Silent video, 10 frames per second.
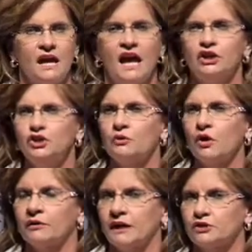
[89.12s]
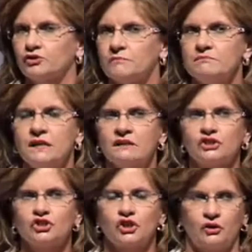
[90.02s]
and you are on a
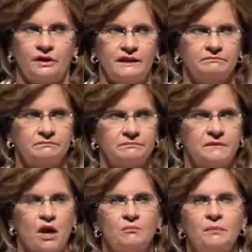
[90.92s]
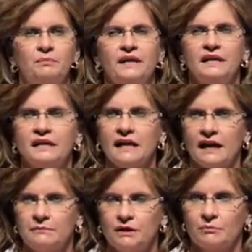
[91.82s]
tremendous journey. But being
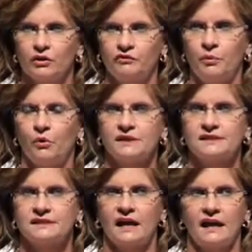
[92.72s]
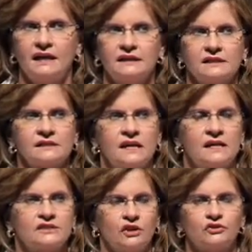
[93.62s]
a member of Boys State, as
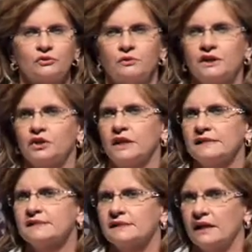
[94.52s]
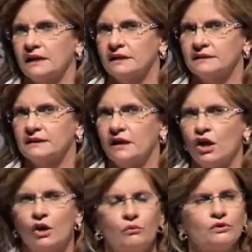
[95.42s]
Senator Wicker has said,
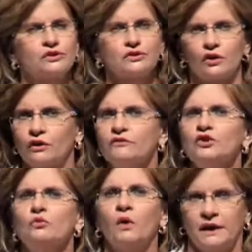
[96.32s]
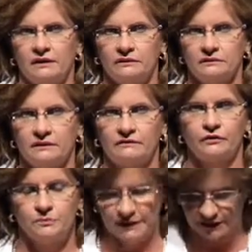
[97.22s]
will serve you well
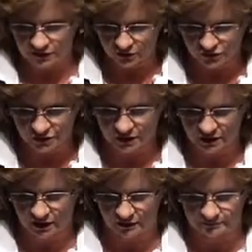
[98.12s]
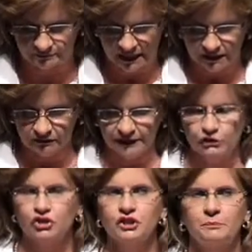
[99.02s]
for many years to come.
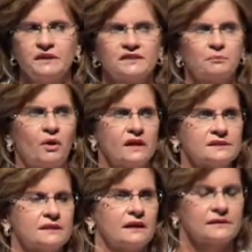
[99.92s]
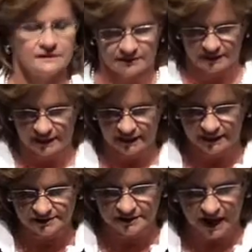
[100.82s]
Leadership is a process. It
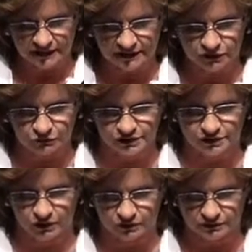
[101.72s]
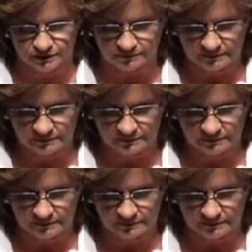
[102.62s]
is not an end result.